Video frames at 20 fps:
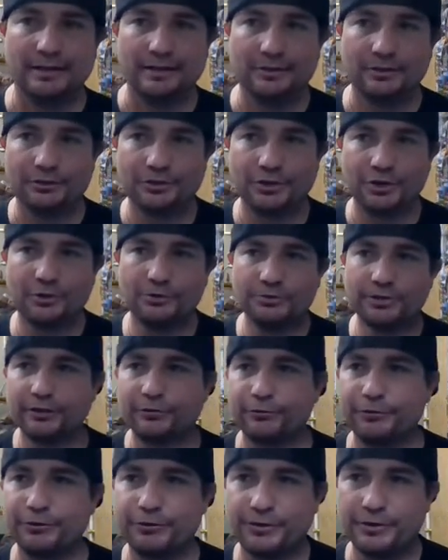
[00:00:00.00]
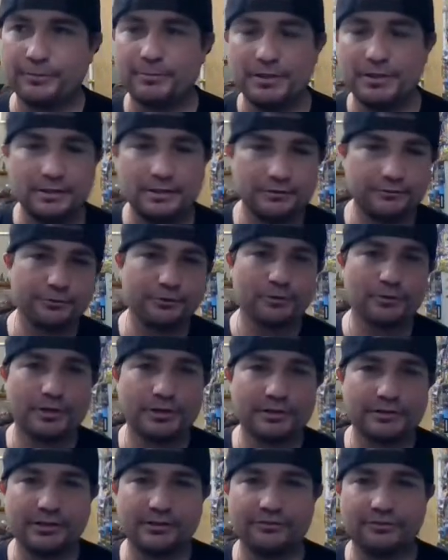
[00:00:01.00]
You're no different than me if you
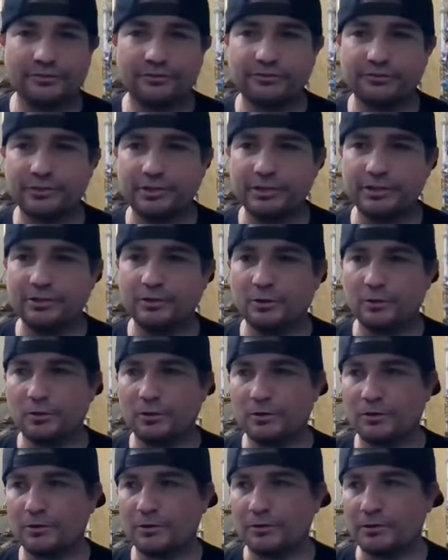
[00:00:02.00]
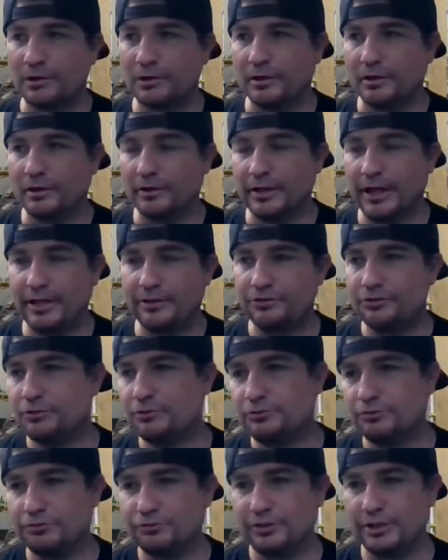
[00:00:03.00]
run DCC or that
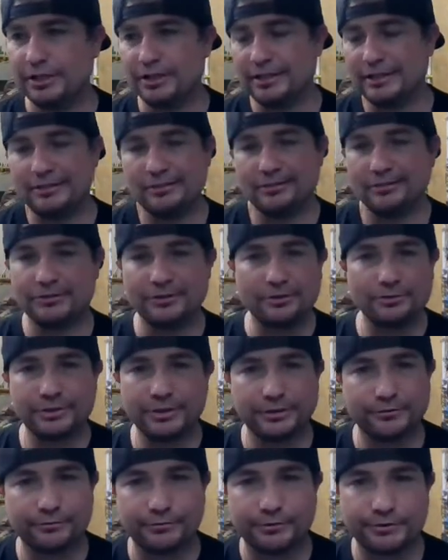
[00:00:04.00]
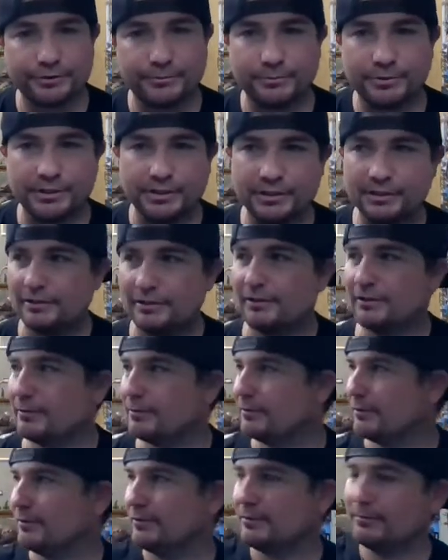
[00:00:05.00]
new shit. You're no different than me.
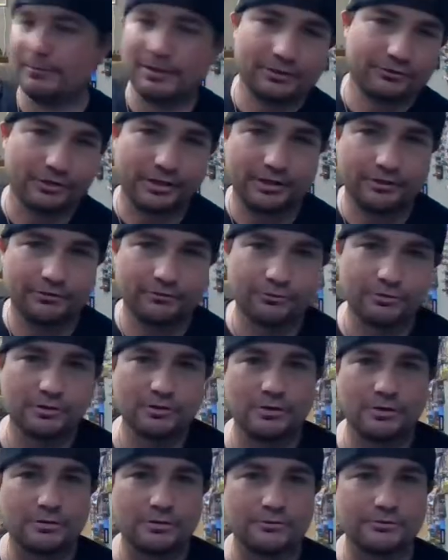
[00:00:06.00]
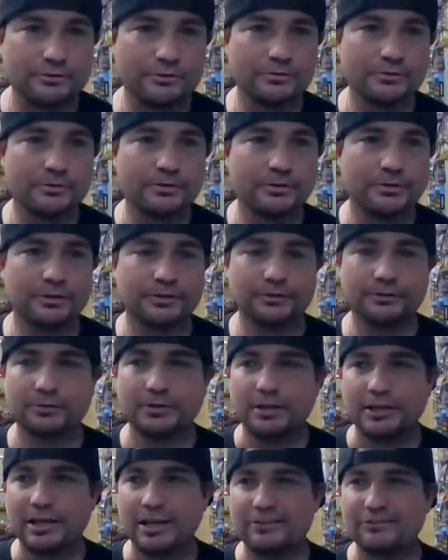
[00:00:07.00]
My trains run also, you know.
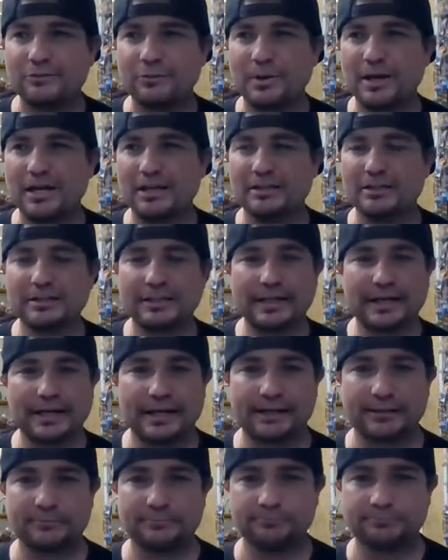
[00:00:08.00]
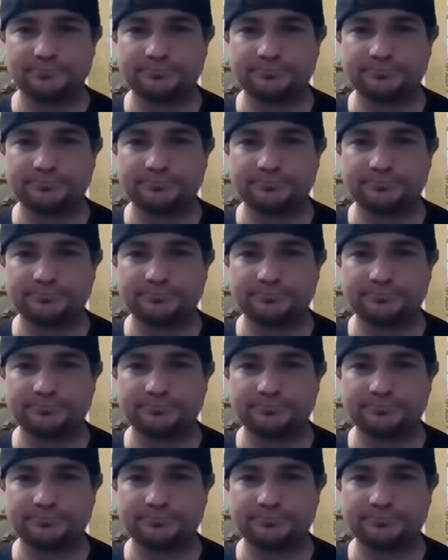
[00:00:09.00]
That's the way I look at it.